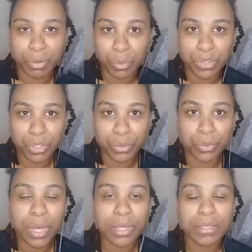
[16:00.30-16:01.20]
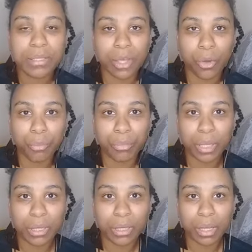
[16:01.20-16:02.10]
with you some
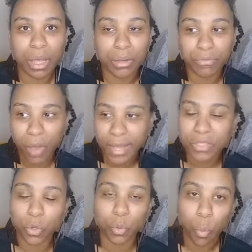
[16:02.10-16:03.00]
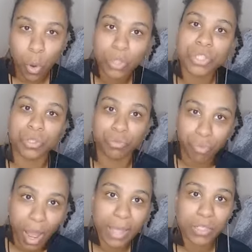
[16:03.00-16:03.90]
advice on what to
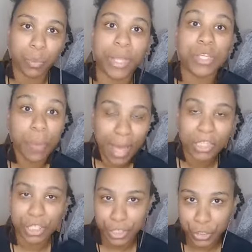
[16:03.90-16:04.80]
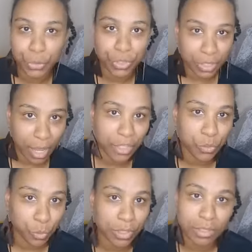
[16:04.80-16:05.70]
write when you actually do decide you
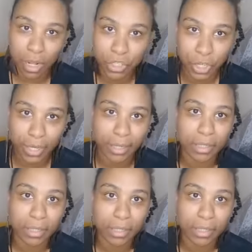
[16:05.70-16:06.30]
want to start journaling,